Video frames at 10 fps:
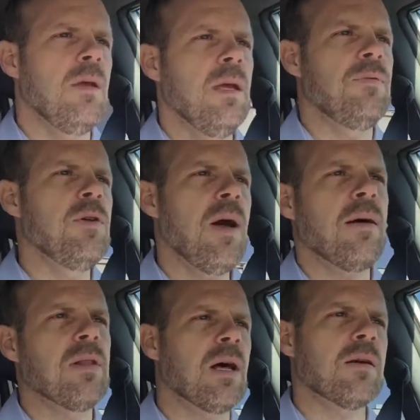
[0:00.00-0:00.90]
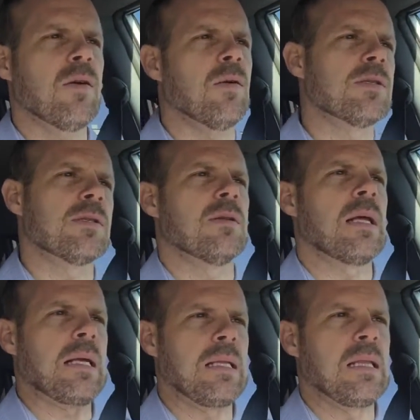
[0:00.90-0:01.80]
if you have a lot of goals,
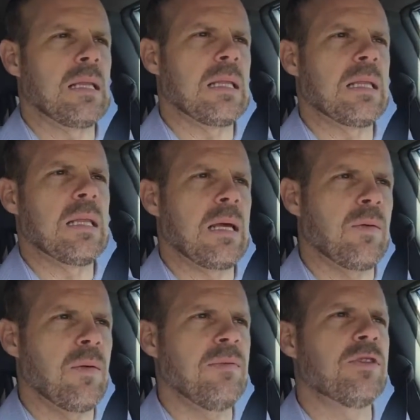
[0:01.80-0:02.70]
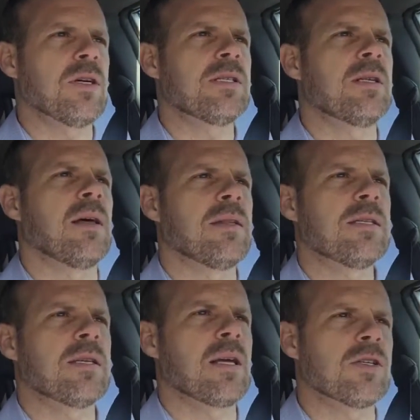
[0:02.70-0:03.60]
like what we've just done
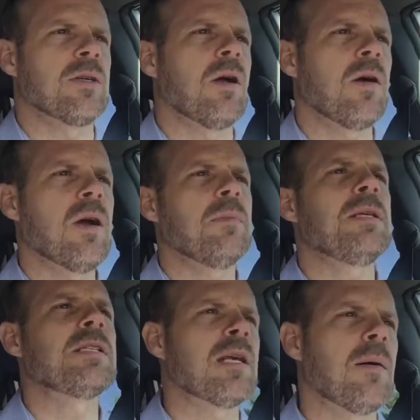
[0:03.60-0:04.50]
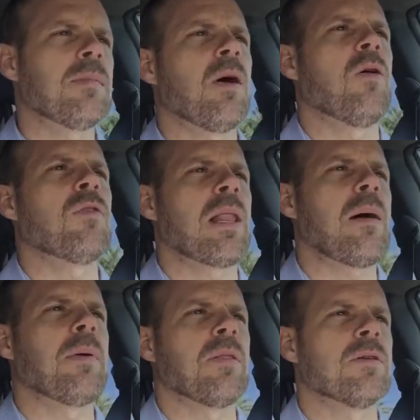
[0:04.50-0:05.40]
this session, there are going to be some that
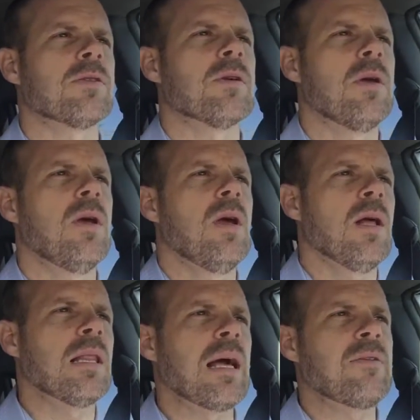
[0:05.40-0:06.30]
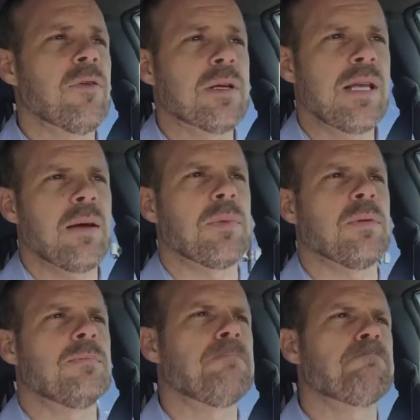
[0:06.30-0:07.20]
overlap others. Like, for example,
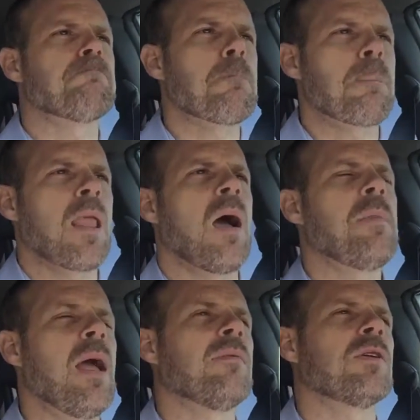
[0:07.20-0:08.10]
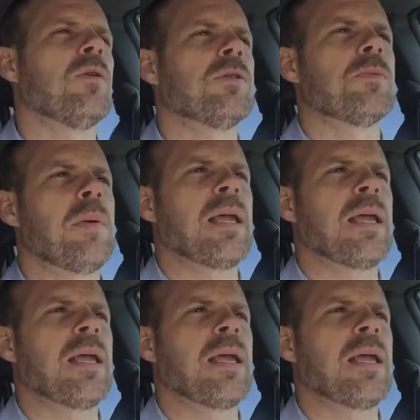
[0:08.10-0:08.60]
I may have a goal to pay